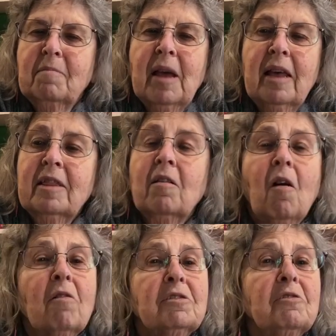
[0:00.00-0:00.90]
And
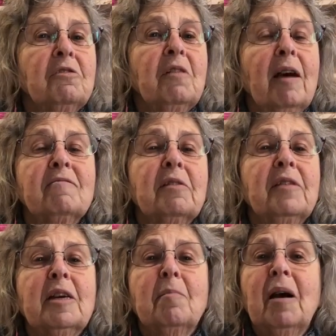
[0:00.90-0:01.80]
also you have to
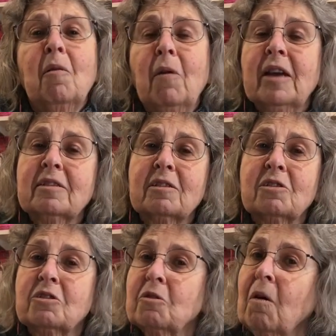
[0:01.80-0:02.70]
think about ways to
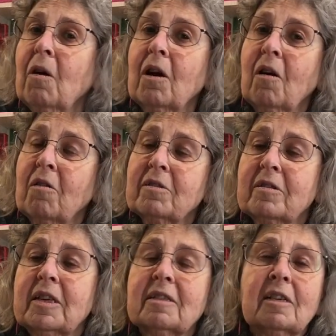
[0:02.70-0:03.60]
store all the
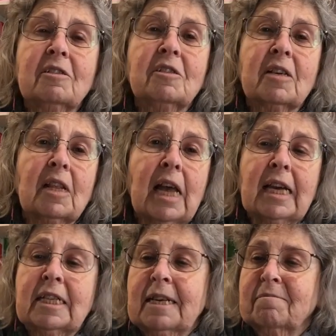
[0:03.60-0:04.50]
things that you're
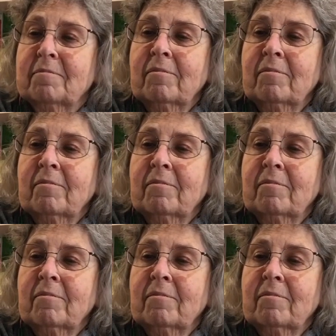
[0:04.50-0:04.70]
collecting.